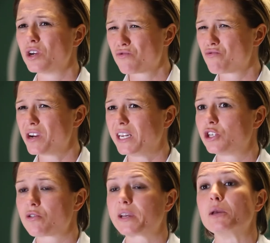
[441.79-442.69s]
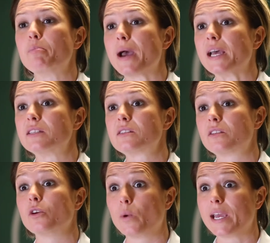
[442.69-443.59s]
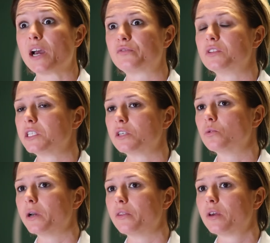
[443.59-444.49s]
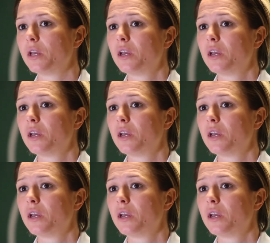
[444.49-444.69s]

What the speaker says: really tricky pests that we have to deal with.